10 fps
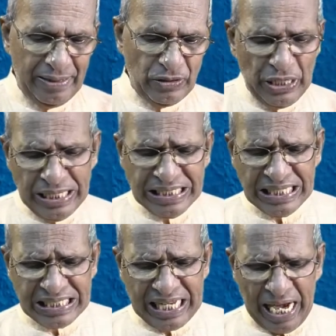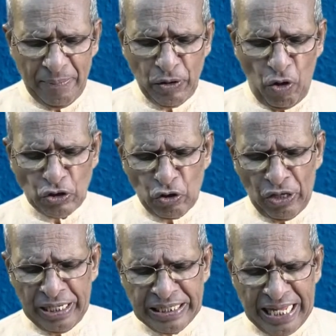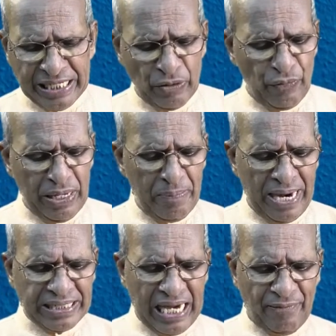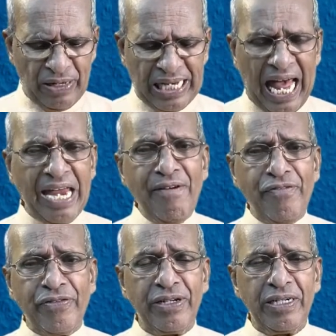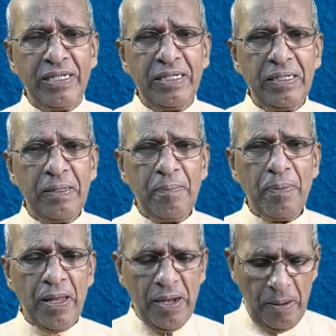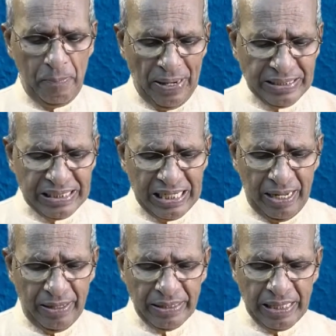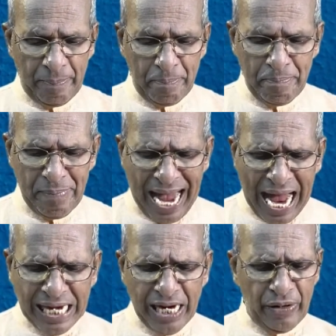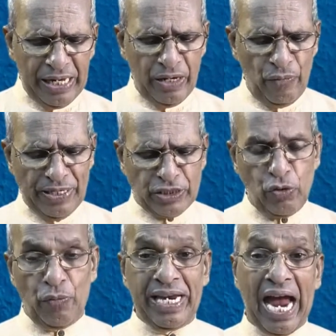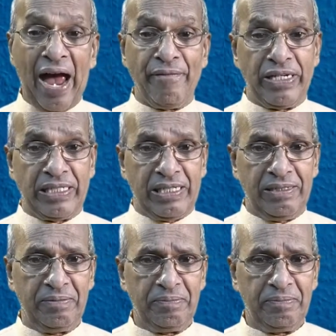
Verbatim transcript: Jesus came not only that we might have life, but uh, the manner in which we have it.